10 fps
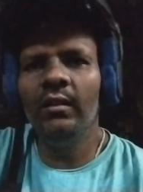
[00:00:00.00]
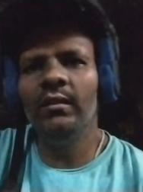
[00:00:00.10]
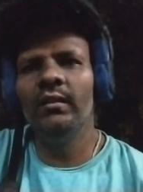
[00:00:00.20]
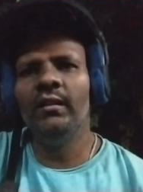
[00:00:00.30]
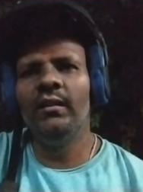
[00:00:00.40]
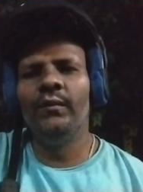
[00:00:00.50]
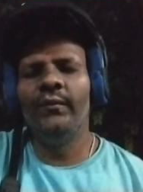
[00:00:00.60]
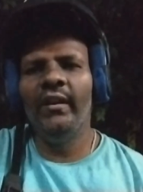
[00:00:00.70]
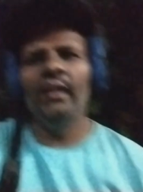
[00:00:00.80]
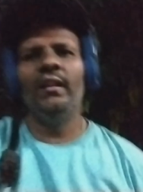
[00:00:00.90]
The
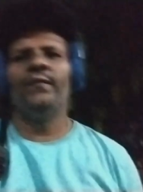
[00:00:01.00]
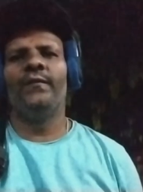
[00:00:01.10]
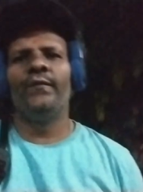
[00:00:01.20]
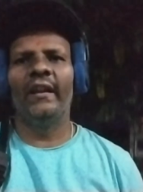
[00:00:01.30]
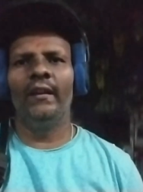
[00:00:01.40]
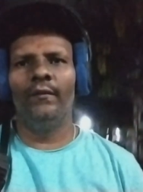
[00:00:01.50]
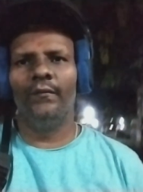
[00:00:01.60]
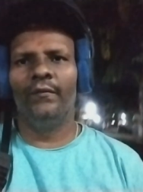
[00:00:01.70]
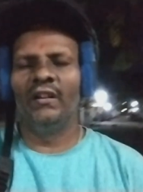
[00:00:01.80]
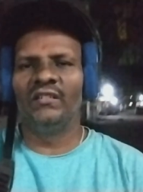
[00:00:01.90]
way the
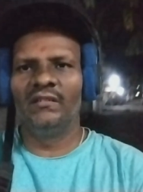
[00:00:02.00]
5